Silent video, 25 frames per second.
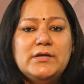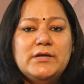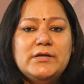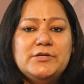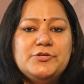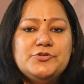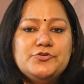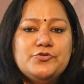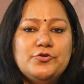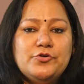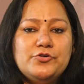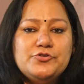
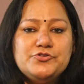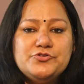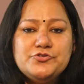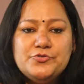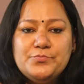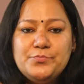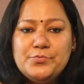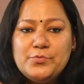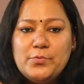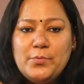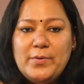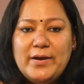It will
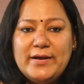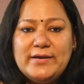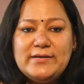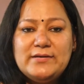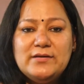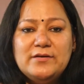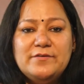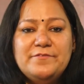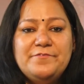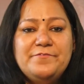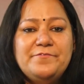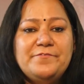also
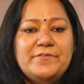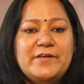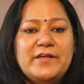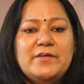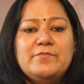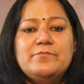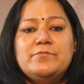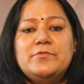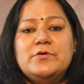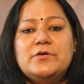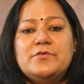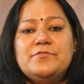provide a
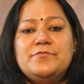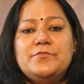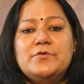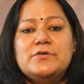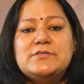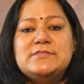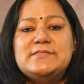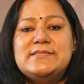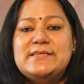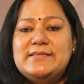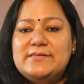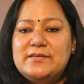framework
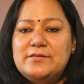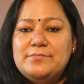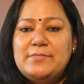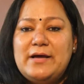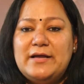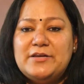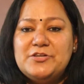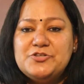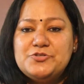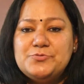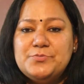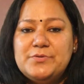for senior
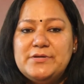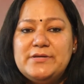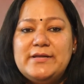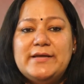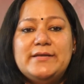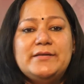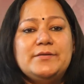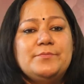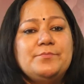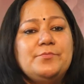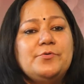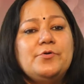management
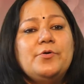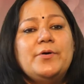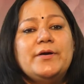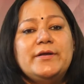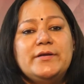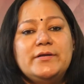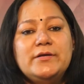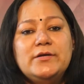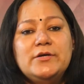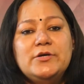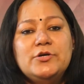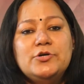and
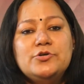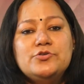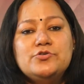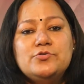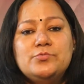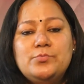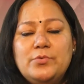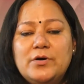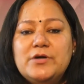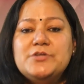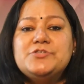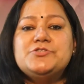employee
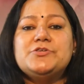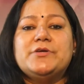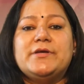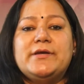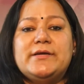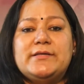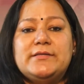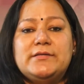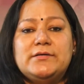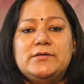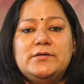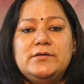to work
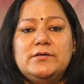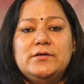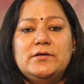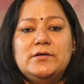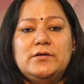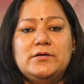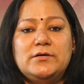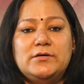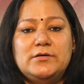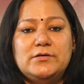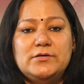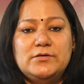together
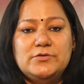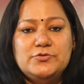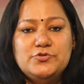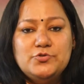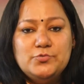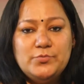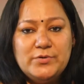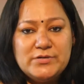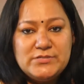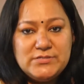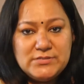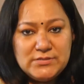uh,
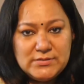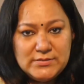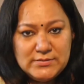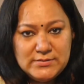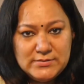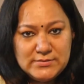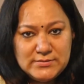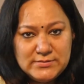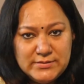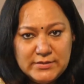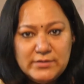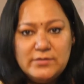towards a
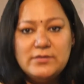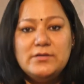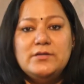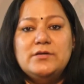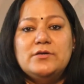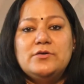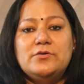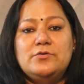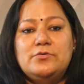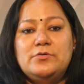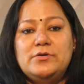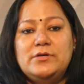
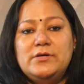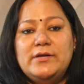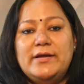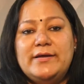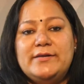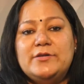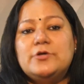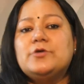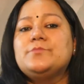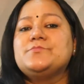singular goal and